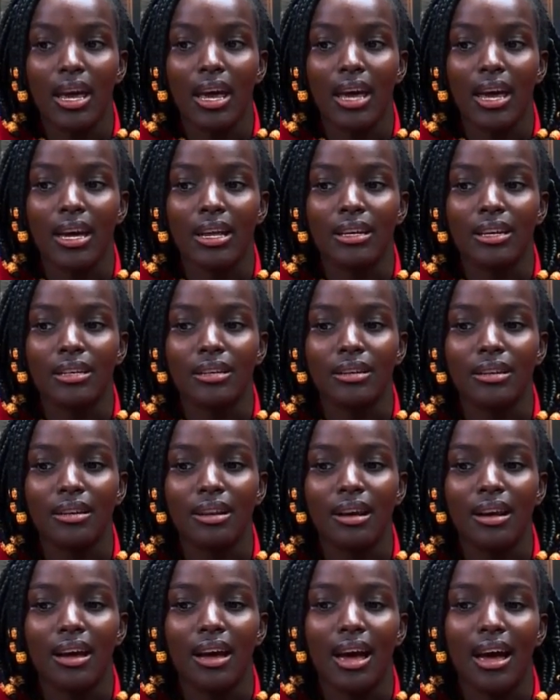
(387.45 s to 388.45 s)
and
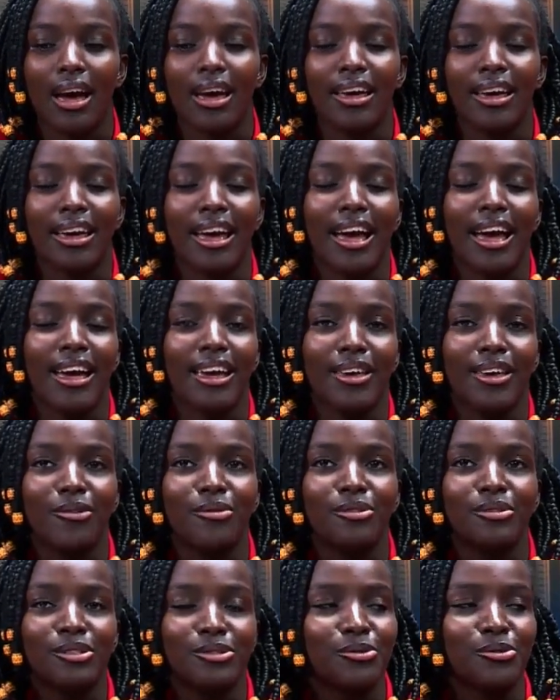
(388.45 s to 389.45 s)
I
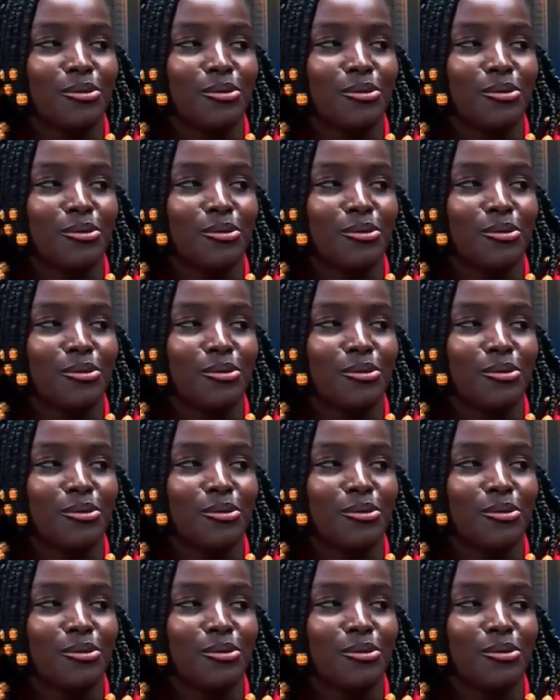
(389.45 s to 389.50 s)
used